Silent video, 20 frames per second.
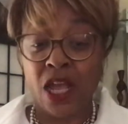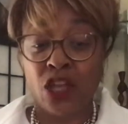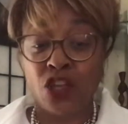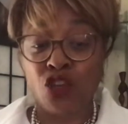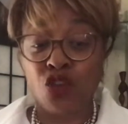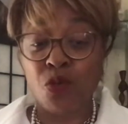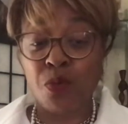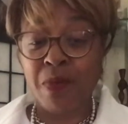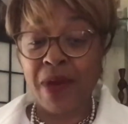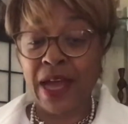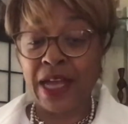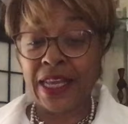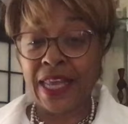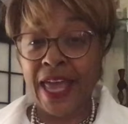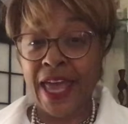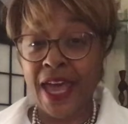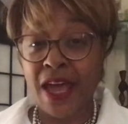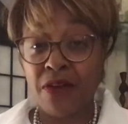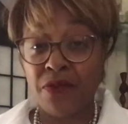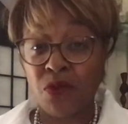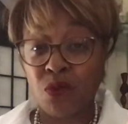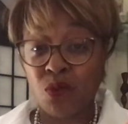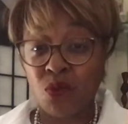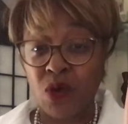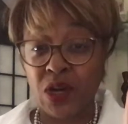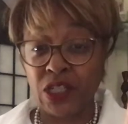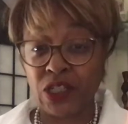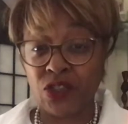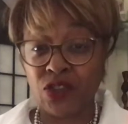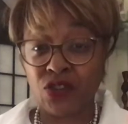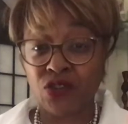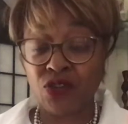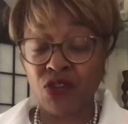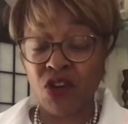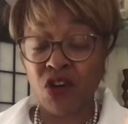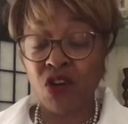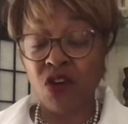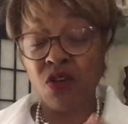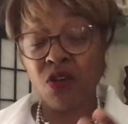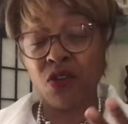You might have one
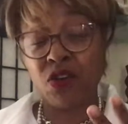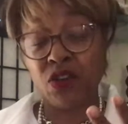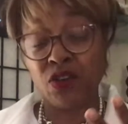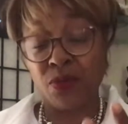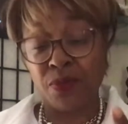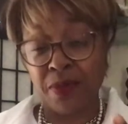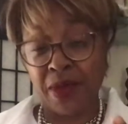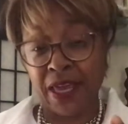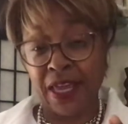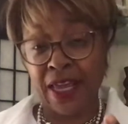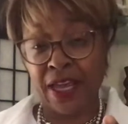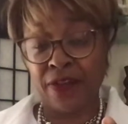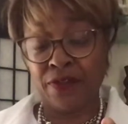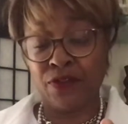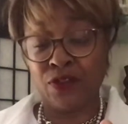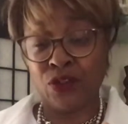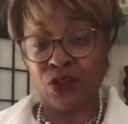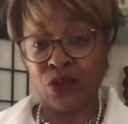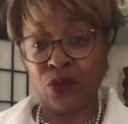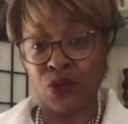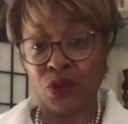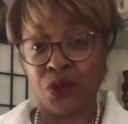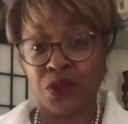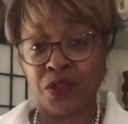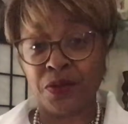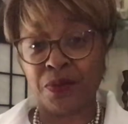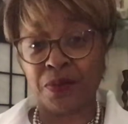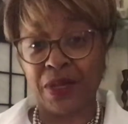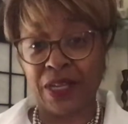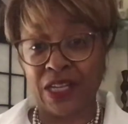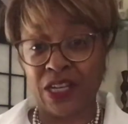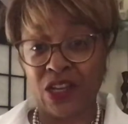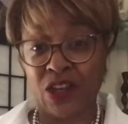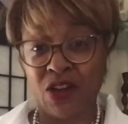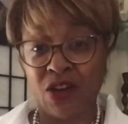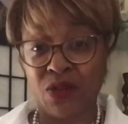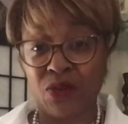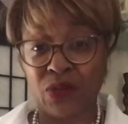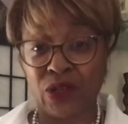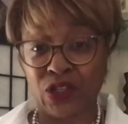straw or you may have two, depending
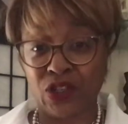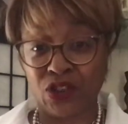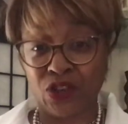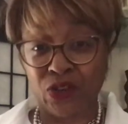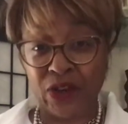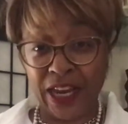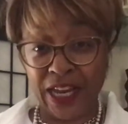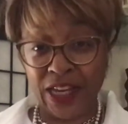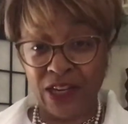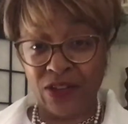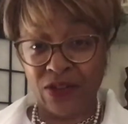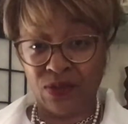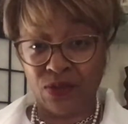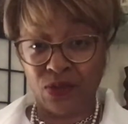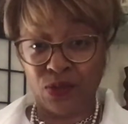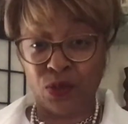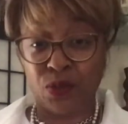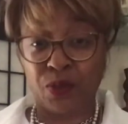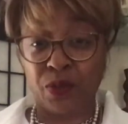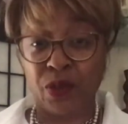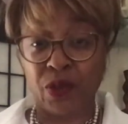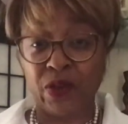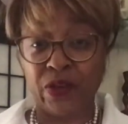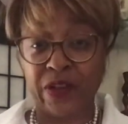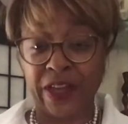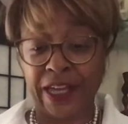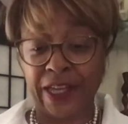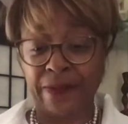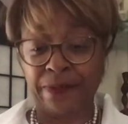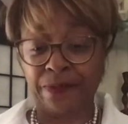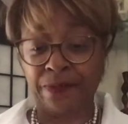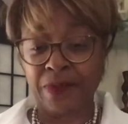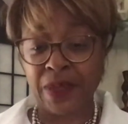on which grade group you're in.